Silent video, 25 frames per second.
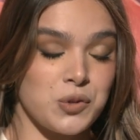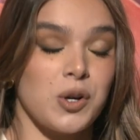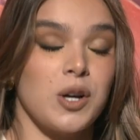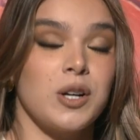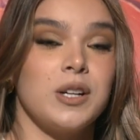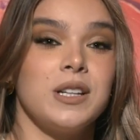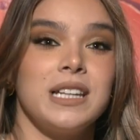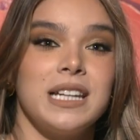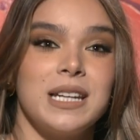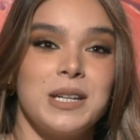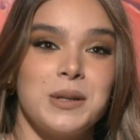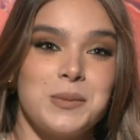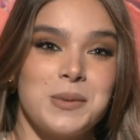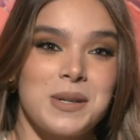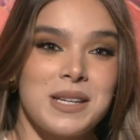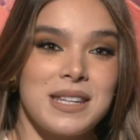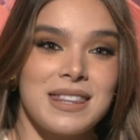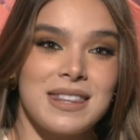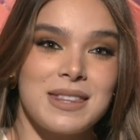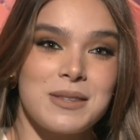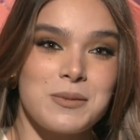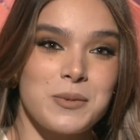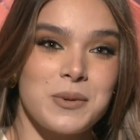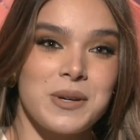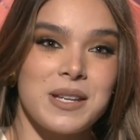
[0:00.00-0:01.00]
struggling
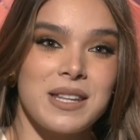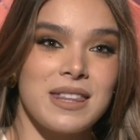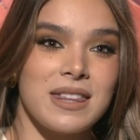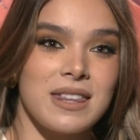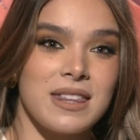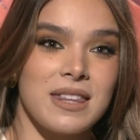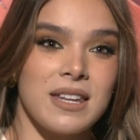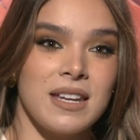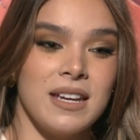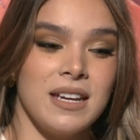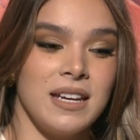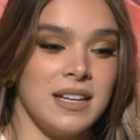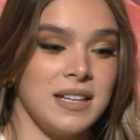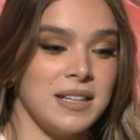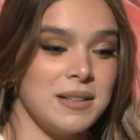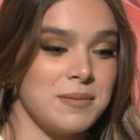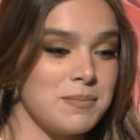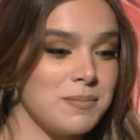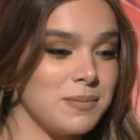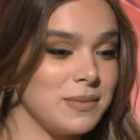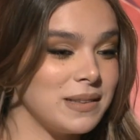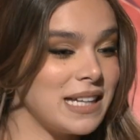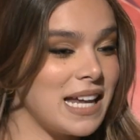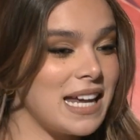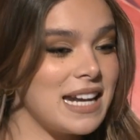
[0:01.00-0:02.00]
with
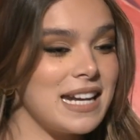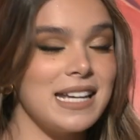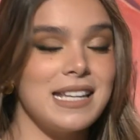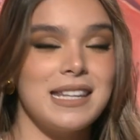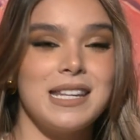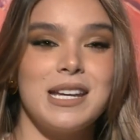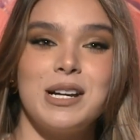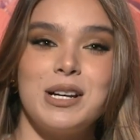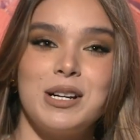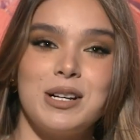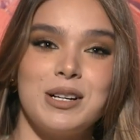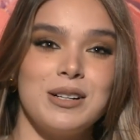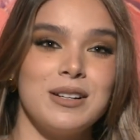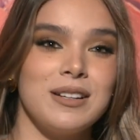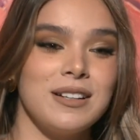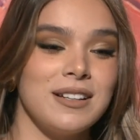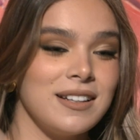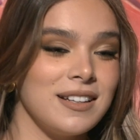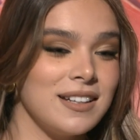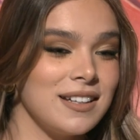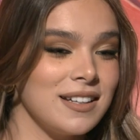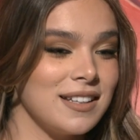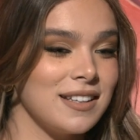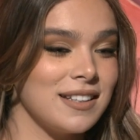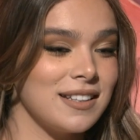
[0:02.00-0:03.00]
letting
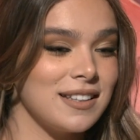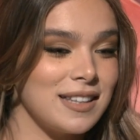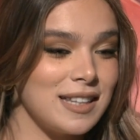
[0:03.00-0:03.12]
their